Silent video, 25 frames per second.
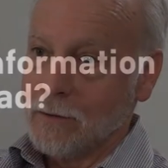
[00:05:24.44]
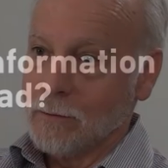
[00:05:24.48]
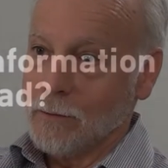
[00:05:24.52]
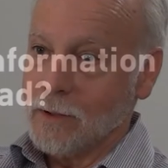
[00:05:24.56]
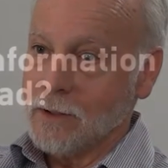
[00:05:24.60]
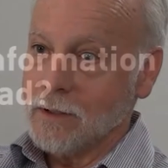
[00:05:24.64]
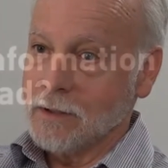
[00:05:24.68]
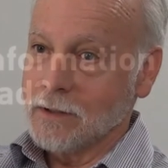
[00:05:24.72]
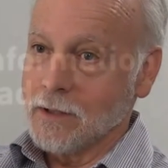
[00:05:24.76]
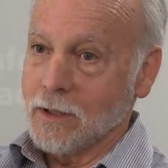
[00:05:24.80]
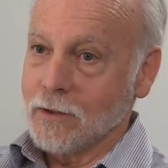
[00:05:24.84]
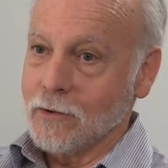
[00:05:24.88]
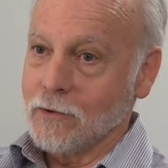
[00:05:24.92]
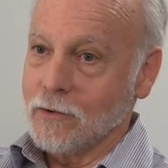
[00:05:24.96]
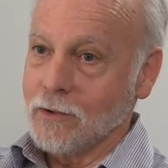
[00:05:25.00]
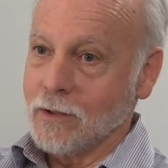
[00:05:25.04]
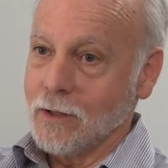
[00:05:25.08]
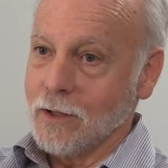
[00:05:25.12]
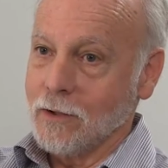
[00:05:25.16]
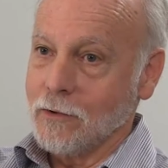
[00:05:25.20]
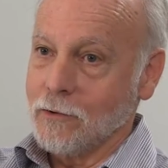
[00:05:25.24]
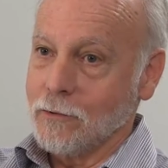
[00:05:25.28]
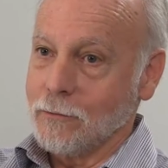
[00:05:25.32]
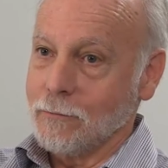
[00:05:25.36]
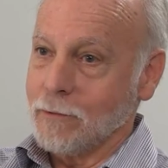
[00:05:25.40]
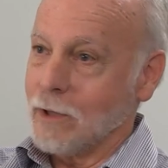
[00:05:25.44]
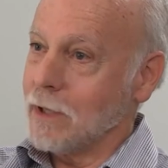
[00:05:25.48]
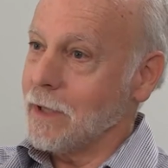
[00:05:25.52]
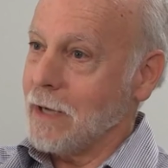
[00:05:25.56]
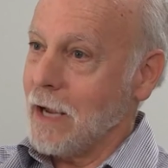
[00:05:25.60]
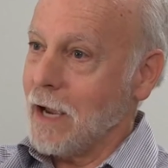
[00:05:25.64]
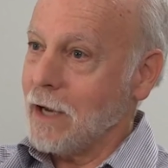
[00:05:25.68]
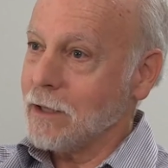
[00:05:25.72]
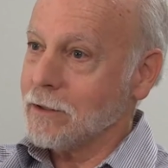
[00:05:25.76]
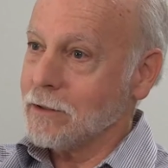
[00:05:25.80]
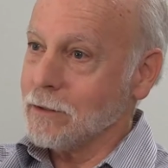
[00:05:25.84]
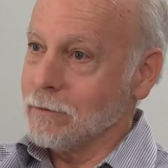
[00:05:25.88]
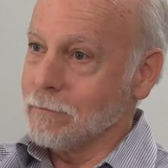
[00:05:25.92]
Well, it's
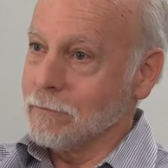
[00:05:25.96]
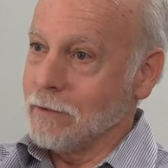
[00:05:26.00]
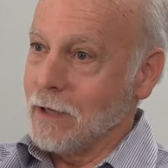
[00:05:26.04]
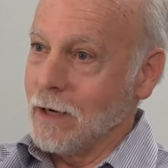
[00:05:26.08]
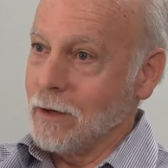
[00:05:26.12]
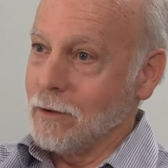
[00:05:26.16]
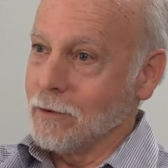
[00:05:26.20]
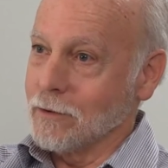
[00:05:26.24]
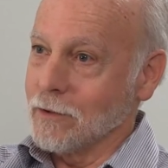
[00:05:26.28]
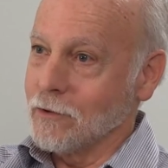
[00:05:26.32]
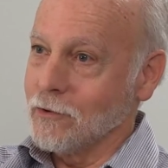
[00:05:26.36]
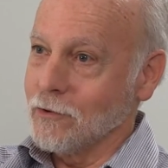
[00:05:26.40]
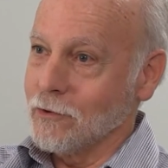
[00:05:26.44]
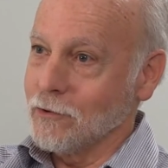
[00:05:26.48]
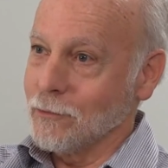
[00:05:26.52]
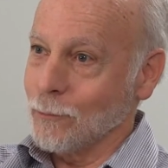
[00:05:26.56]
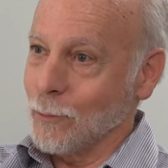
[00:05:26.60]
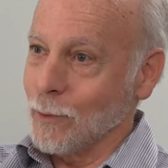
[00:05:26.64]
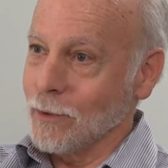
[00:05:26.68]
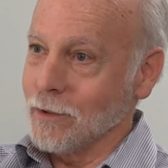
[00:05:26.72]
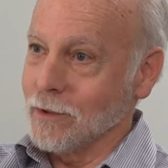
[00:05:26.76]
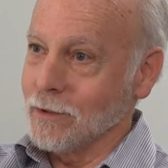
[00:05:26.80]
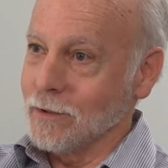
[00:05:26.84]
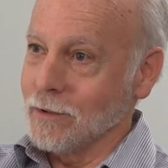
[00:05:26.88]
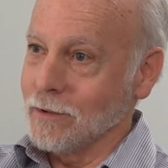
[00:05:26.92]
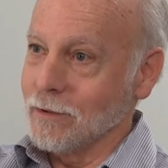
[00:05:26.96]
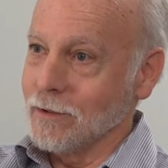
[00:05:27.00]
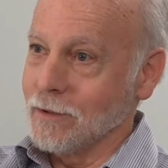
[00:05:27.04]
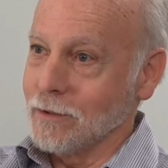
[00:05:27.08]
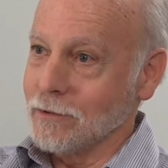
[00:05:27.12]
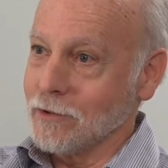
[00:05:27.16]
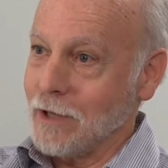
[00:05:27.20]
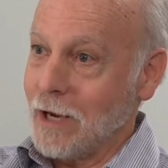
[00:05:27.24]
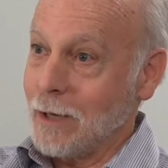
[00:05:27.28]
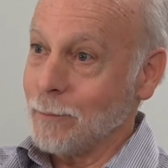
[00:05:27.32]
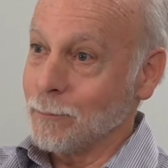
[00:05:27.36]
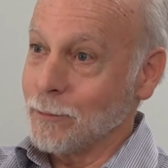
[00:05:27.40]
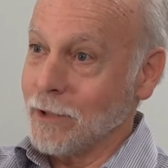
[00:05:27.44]
very active now, and this is where the
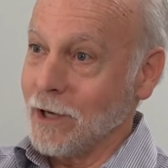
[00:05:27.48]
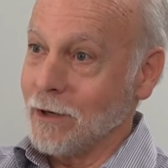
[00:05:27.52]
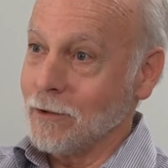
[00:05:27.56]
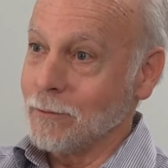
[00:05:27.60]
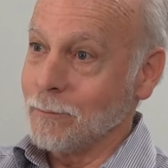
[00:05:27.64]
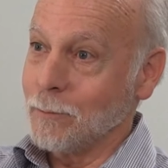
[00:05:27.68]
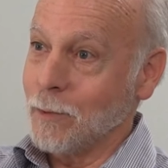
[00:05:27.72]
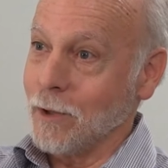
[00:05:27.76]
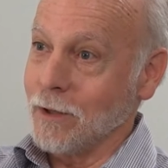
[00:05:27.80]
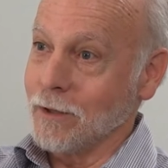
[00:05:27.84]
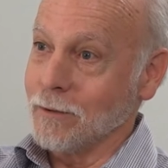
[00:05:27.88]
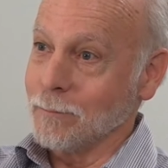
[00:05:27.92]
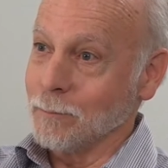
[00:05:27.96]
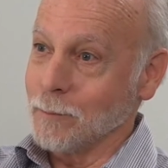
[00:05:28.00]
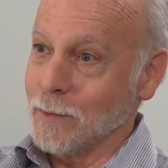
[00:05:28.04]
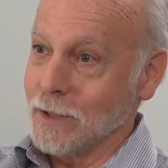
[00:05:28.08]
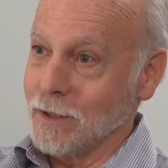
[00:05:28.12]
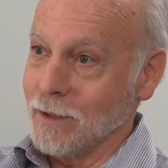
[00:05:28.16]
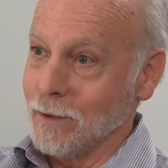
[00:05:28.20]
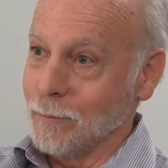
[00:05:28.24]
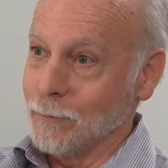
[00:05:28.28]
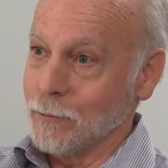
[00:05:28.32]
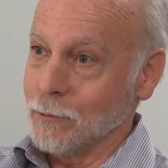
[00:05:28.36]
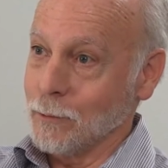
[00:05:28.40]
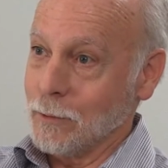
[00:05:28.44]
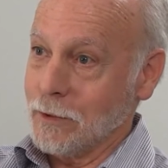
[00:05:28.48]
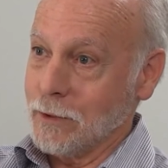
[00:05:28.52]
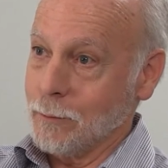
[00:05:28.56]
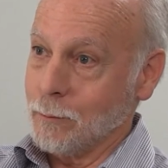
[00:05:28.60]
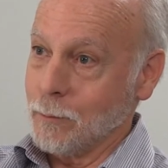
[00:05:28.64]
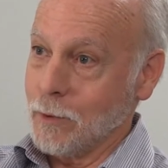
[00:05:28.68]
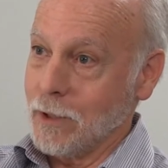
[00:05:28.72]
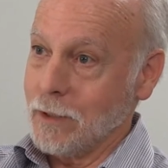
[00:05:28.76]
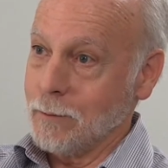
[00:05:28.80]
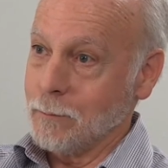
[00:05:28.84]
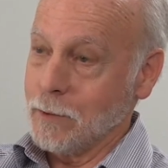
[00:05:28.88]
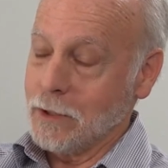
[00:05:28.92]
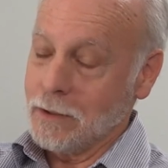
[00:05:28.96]
top-down part becomes really
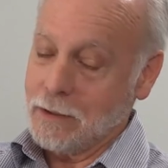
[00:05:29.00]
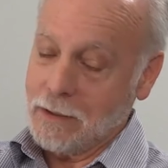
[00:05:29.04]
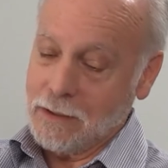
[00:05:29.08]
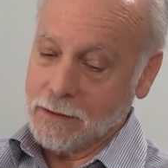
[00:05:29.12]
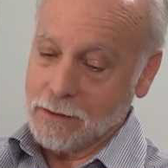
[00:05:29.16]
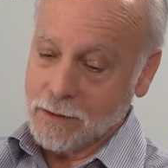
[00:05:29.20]
prominent.